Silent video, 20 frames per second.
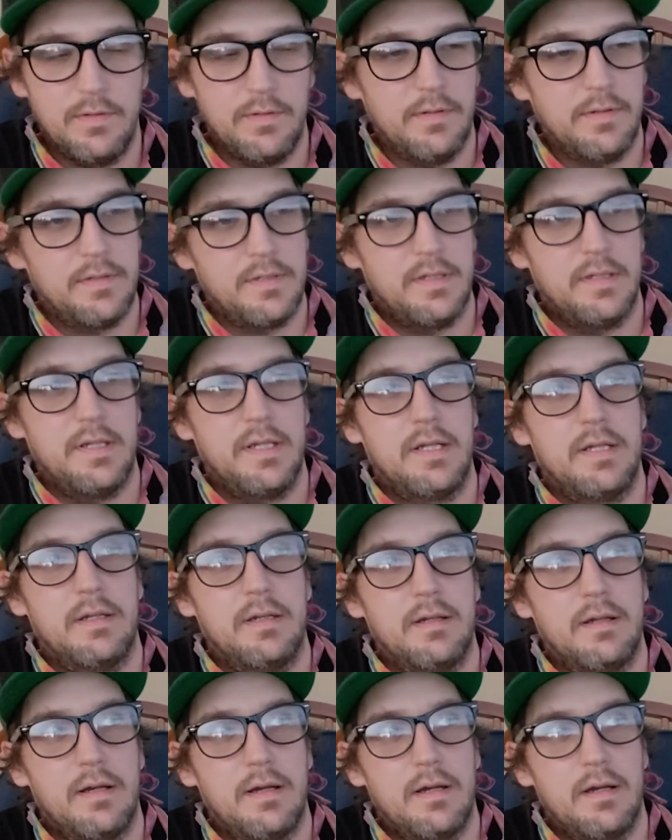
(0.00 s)

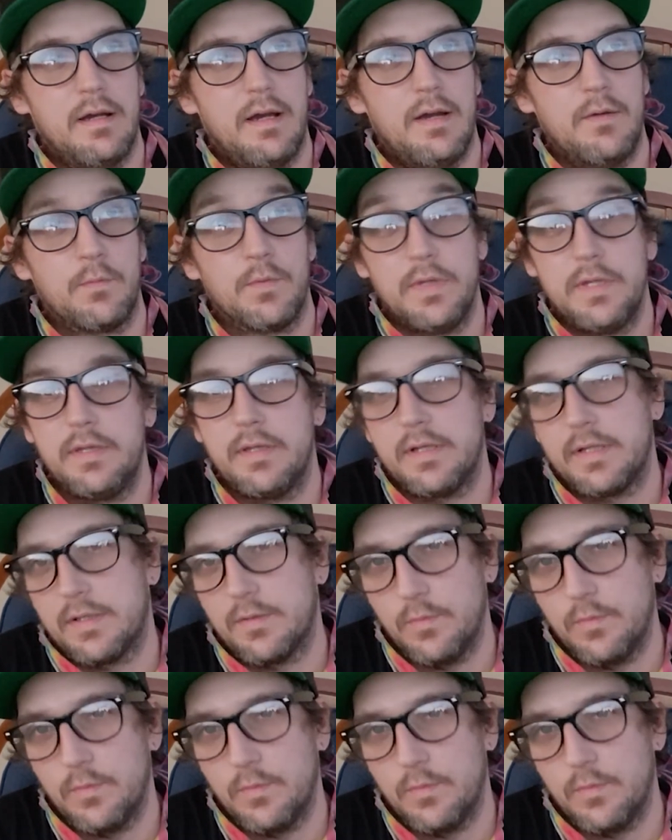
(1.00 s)
and I really like